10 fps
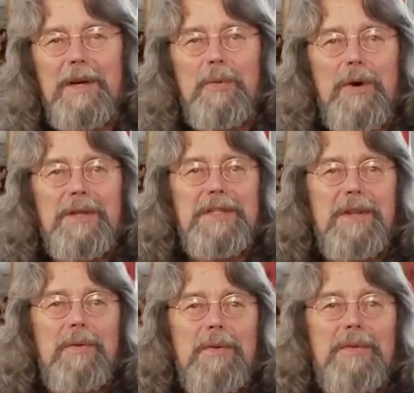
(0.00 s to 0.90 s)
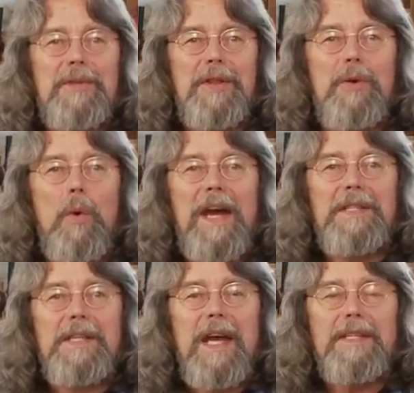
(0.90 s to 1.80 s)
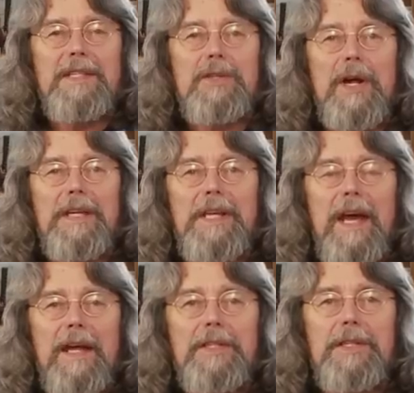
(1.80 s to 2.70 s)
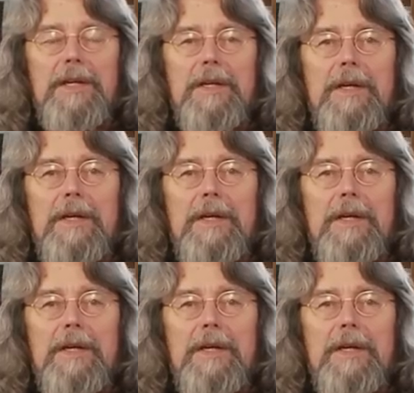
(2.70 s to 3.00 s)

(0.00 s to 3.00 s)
was the, that the way to get a straight edge